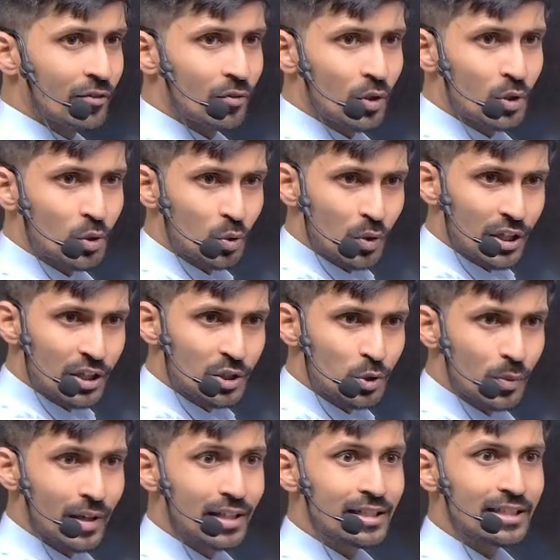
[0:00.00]
2 raised to
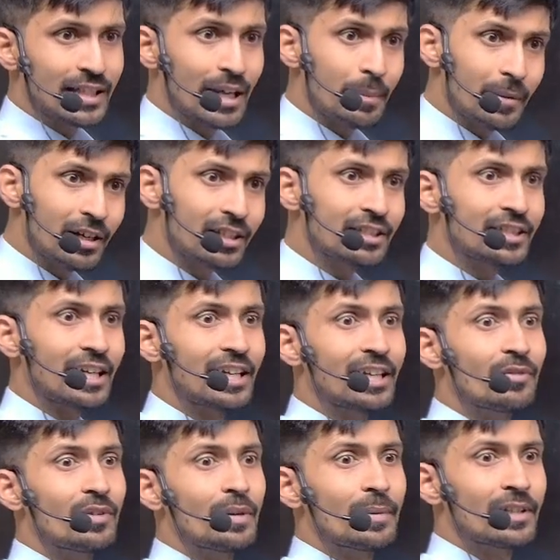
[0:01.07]
x, same understanding
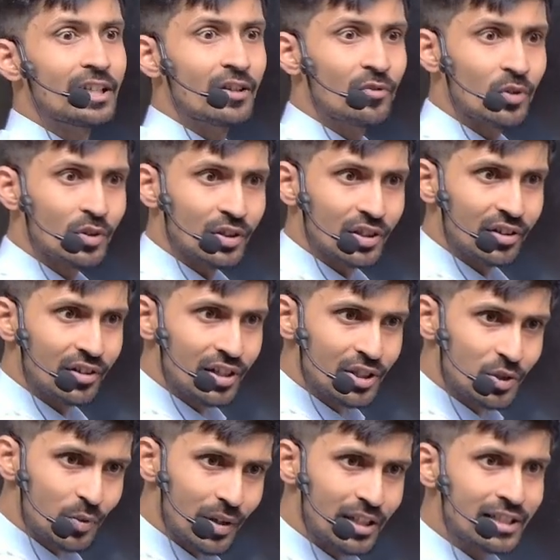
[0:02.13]
will be there for 3 raised to
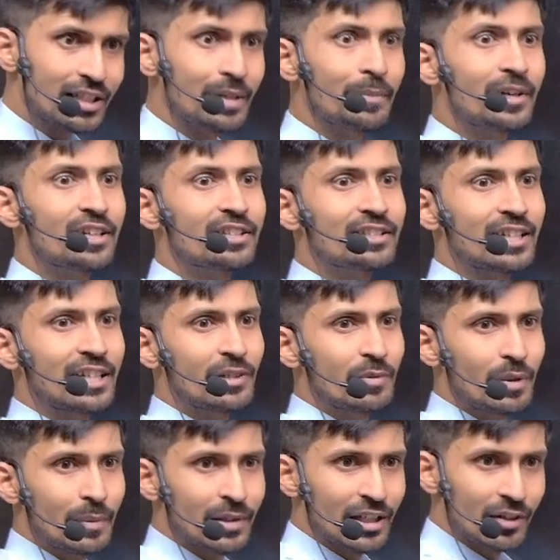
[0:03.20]
x, same understanding will be
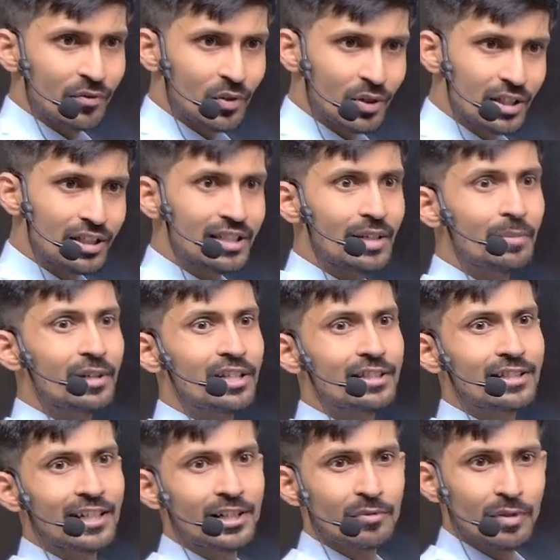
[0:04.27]
there for this, same
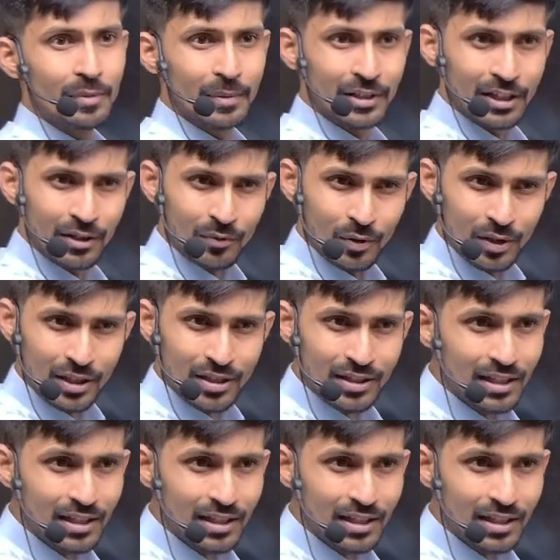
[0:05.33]
understanding will be there for this.